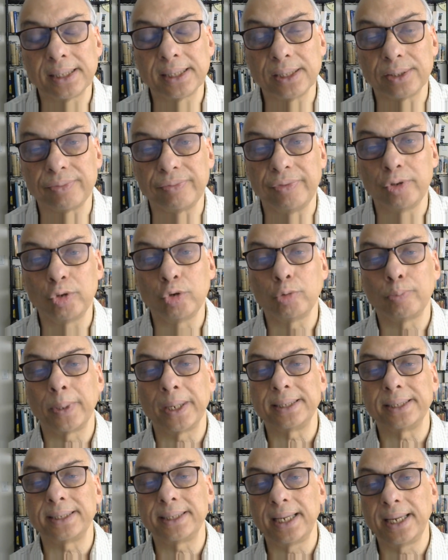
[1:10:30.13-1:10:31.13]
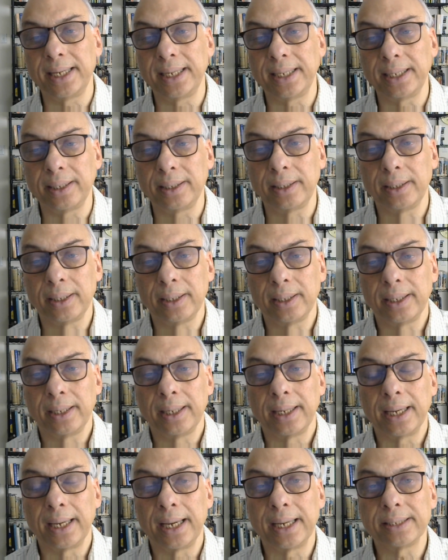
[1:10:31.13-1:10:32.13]
this view by saying,
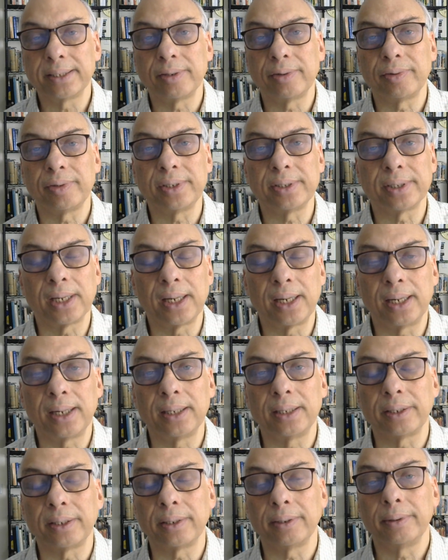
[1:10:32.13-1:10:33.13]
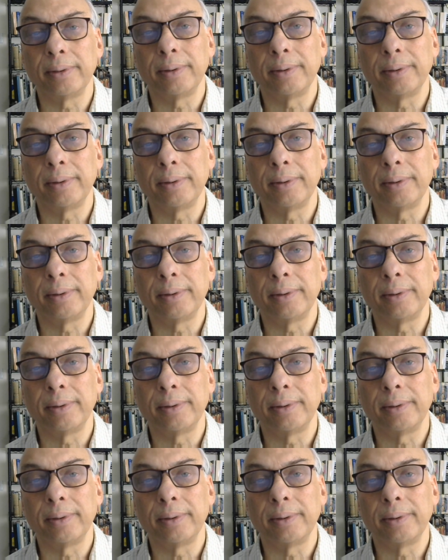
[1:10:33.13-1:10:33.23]
as a result,